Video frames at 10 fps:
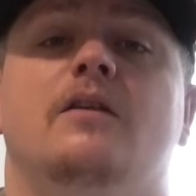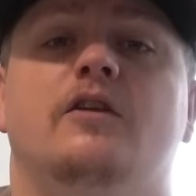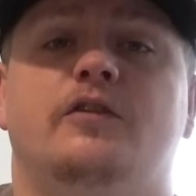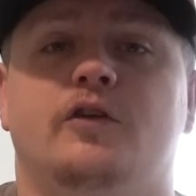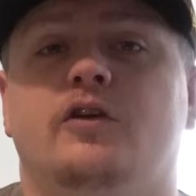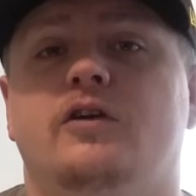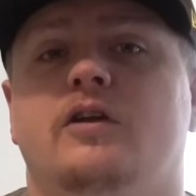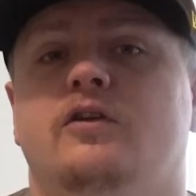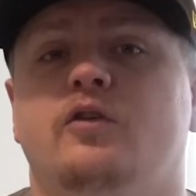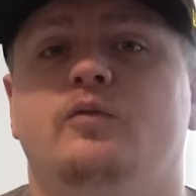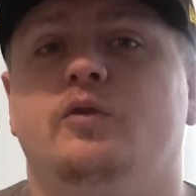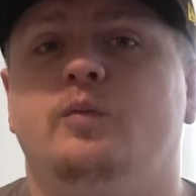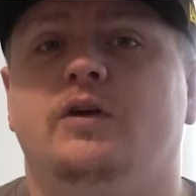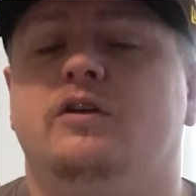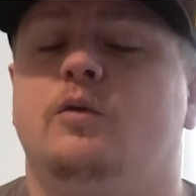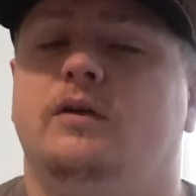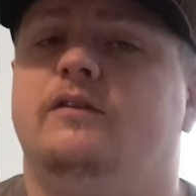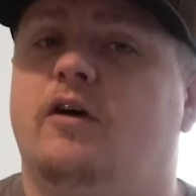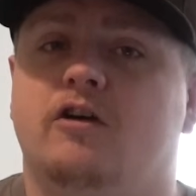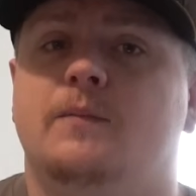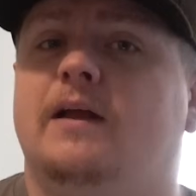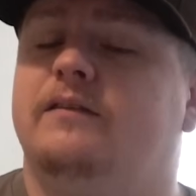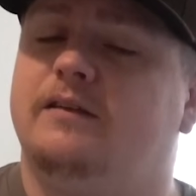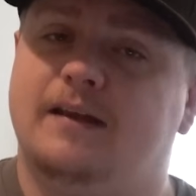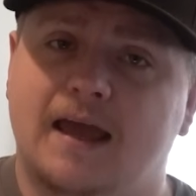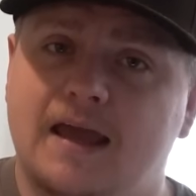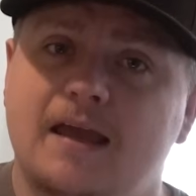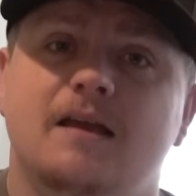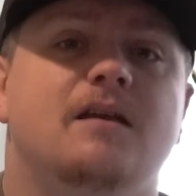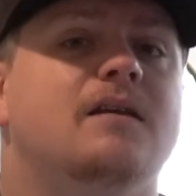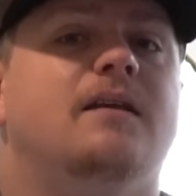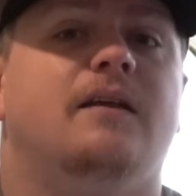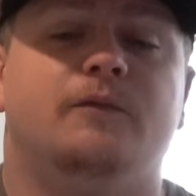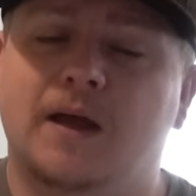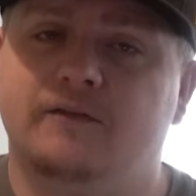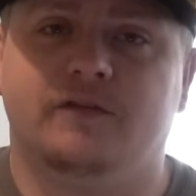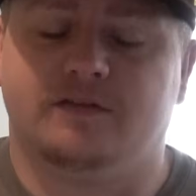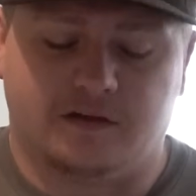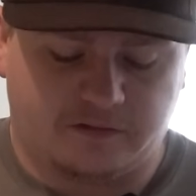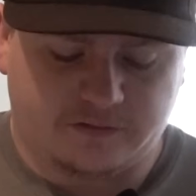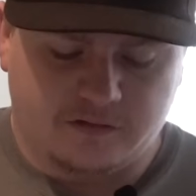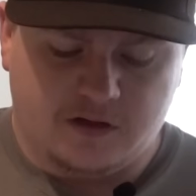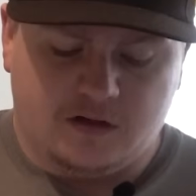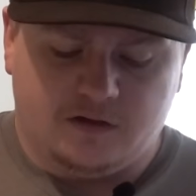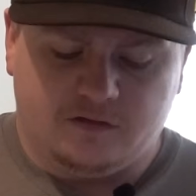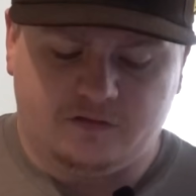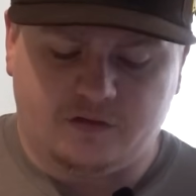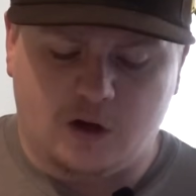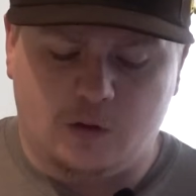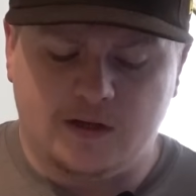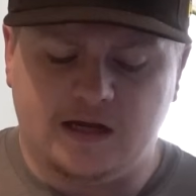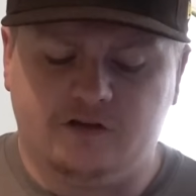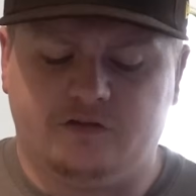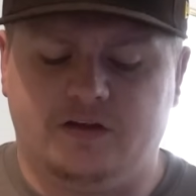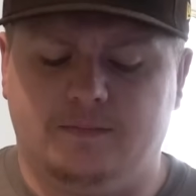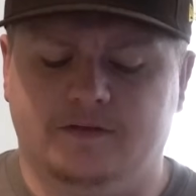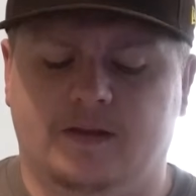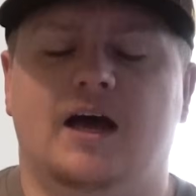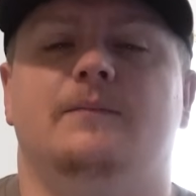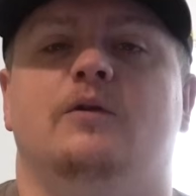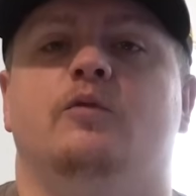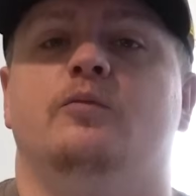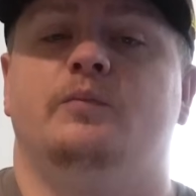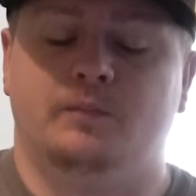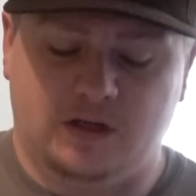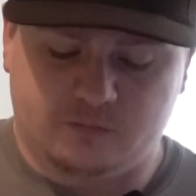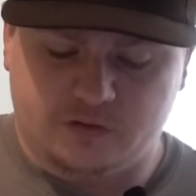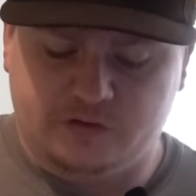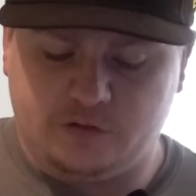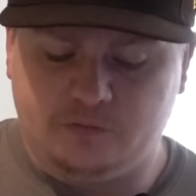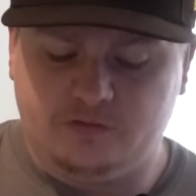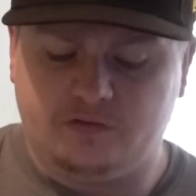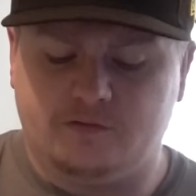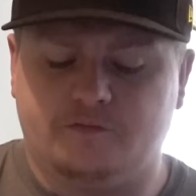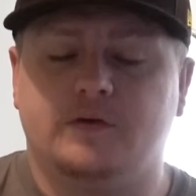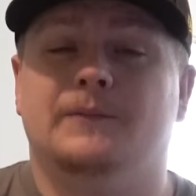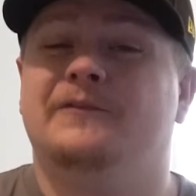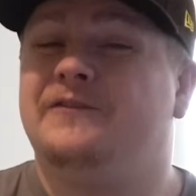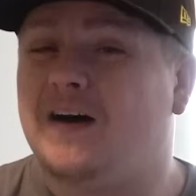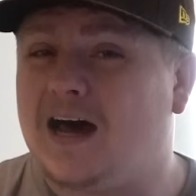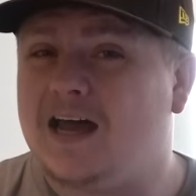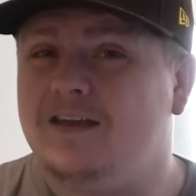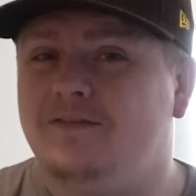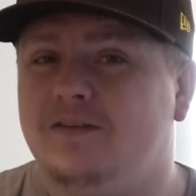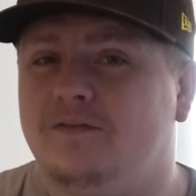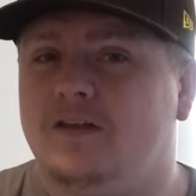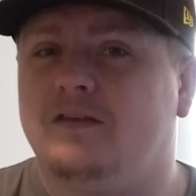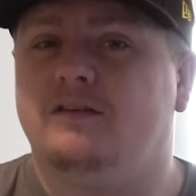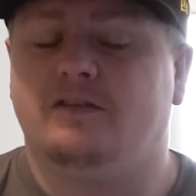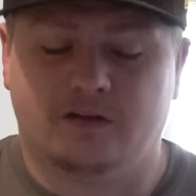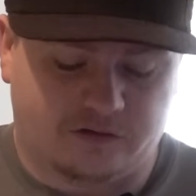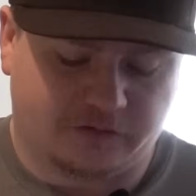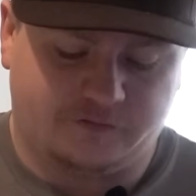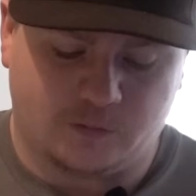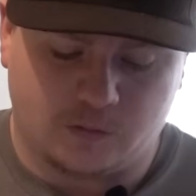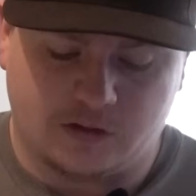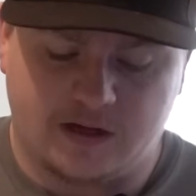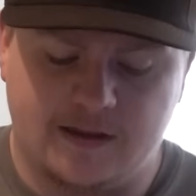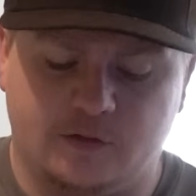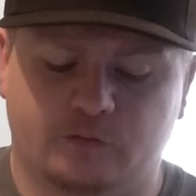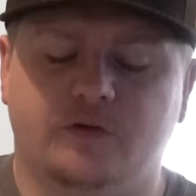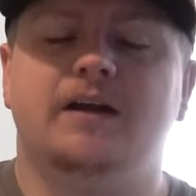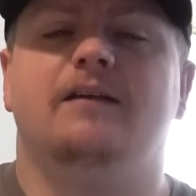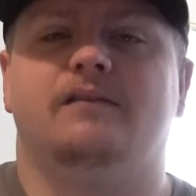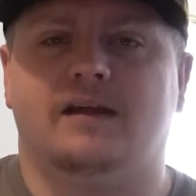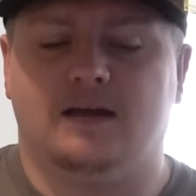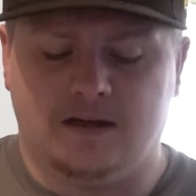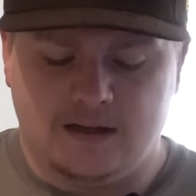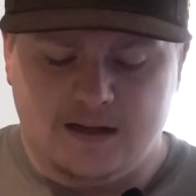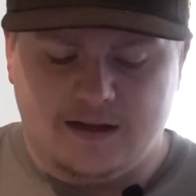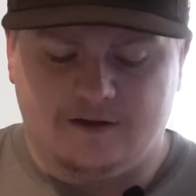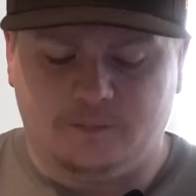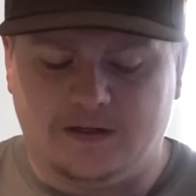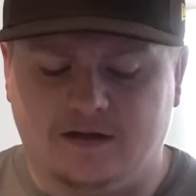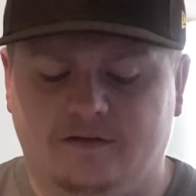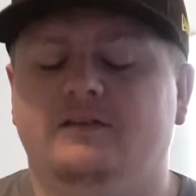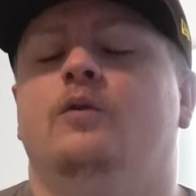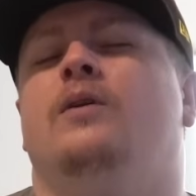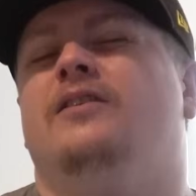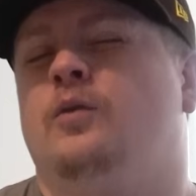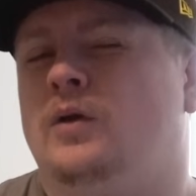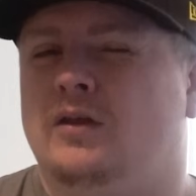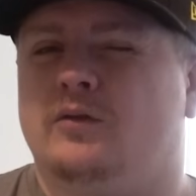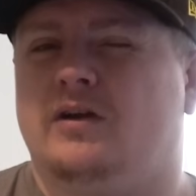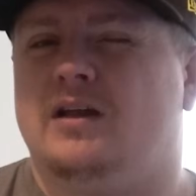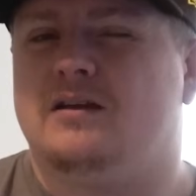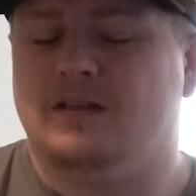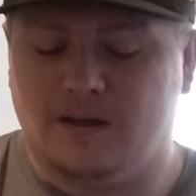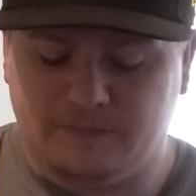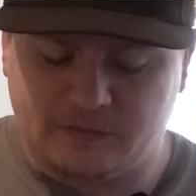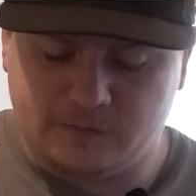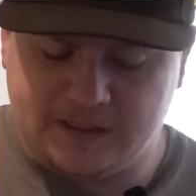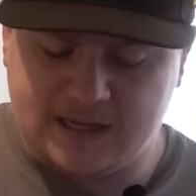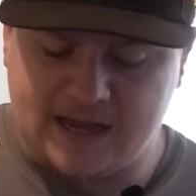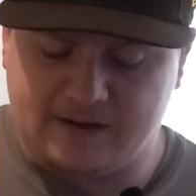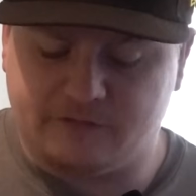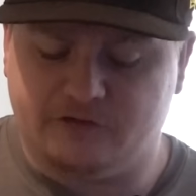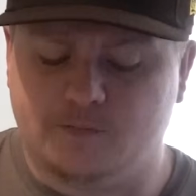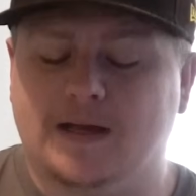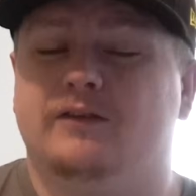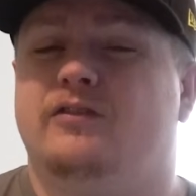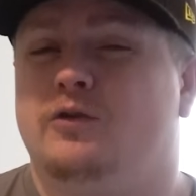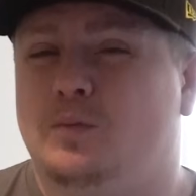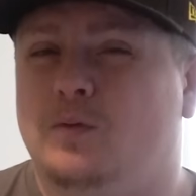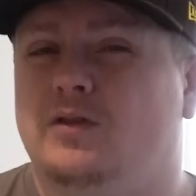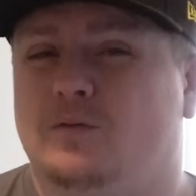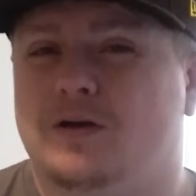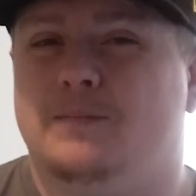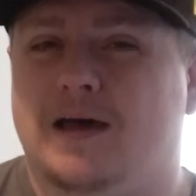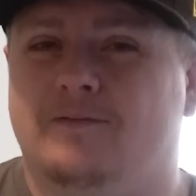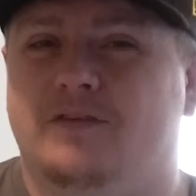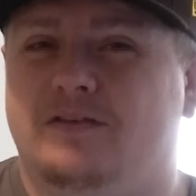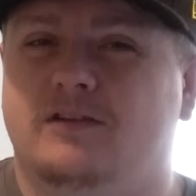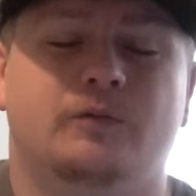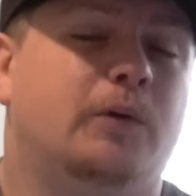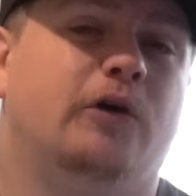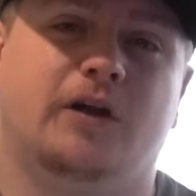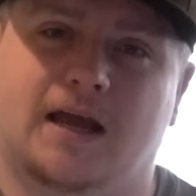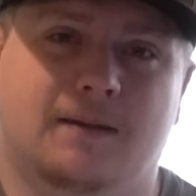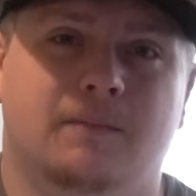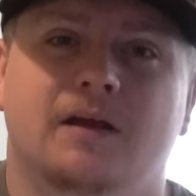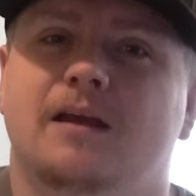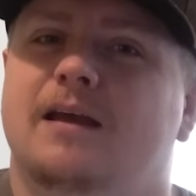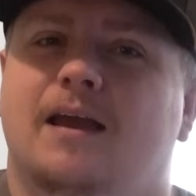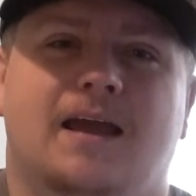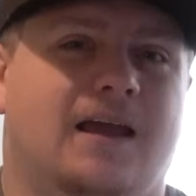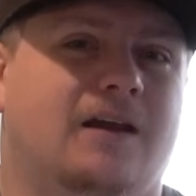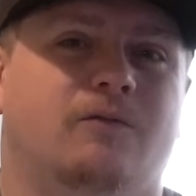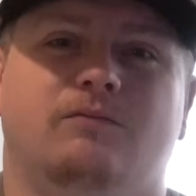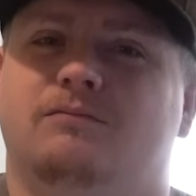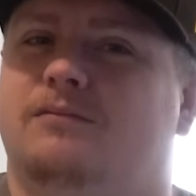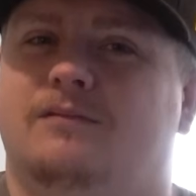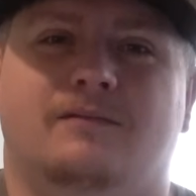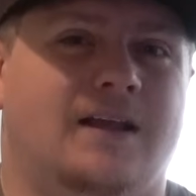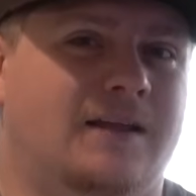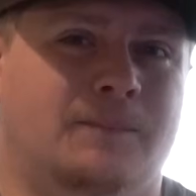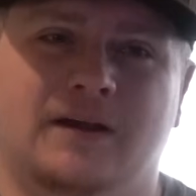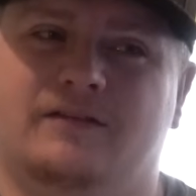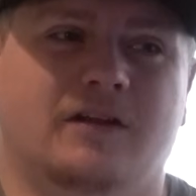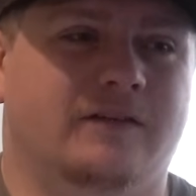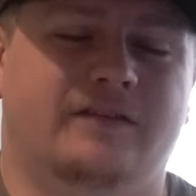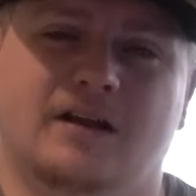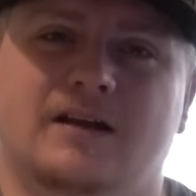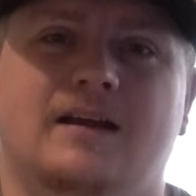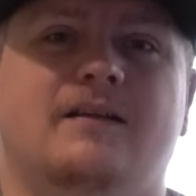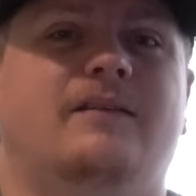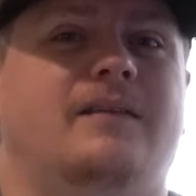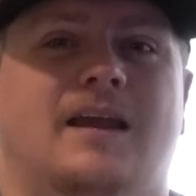The third new rule we are going to talk about today is mound visits. So each team's allotment will be reduced from 5 visits to 4. And the reason is because in 2023, clubs only averaged about 2.3 mound visits per game. And based on studies